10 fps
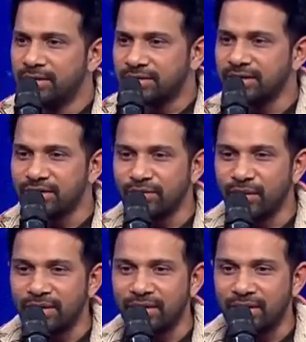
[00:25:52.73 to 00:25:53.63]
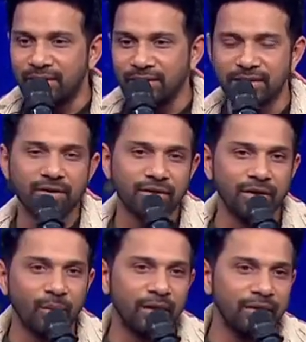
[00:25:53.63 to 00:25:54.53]
Season 2, I think, has done
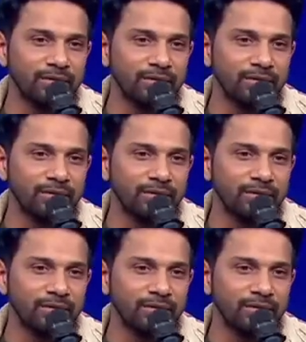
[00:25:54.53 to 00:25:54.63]
really well.